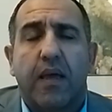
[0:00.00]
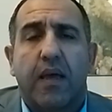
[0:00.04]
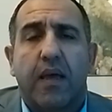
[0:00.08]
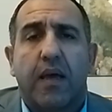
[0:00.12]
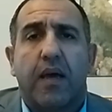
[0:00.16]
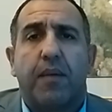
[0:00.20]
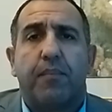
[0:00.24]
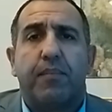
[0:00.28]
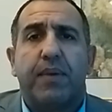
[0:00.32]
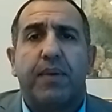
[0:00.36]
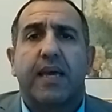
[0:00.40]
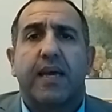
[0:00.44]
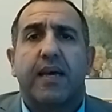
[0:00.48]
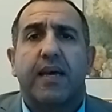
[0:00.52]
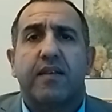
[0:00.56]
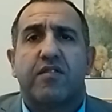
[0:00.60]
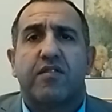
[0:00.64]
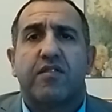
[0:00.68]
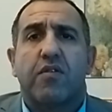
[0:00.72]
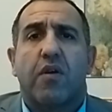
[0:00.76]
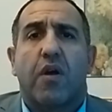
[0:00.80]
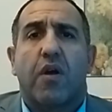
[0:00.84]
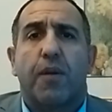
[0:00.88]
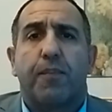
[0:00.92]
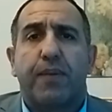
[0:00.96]
Uh,
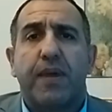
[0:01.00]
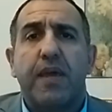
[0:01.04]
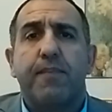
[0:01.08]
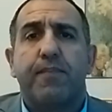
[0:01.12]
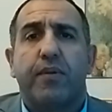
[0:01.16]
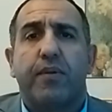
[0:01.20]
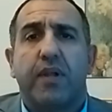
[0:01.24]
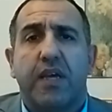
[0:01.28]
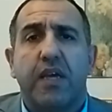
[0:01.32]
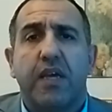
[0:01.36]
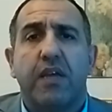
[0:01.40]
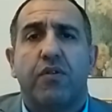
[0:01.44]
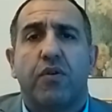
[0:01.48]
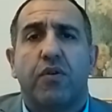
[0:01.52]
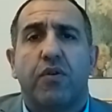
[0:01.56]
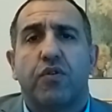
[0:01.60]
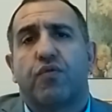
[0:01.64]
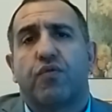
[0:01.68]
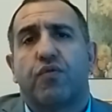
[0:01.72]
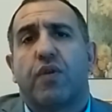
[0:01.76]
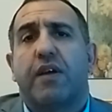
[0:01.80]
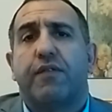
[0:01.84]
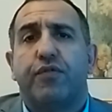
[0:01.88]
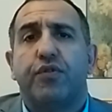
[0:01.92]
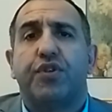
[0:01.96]
because there are people in
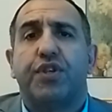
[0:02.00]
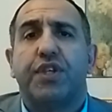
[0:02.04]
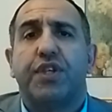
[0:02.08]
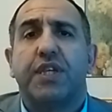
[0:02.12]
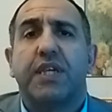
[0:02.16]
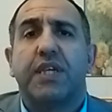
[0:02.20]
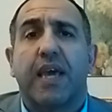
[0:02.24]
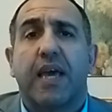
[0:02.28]
those refugee